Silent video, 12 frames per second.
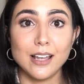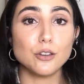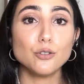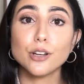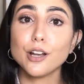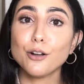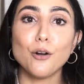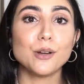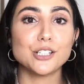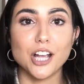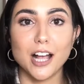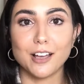And you can go
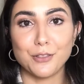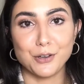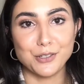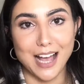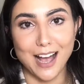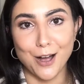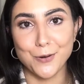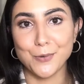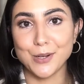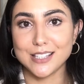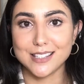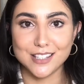and check those out
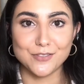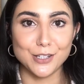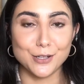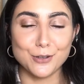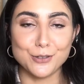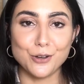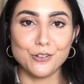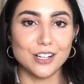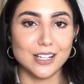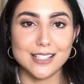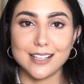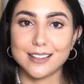once this video is over
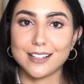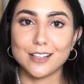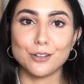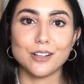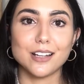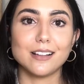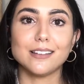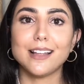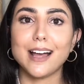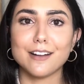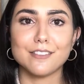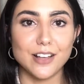because I think you'll get a
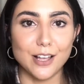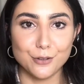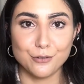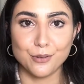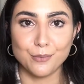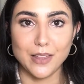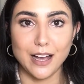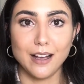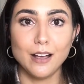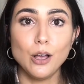lot of value from that.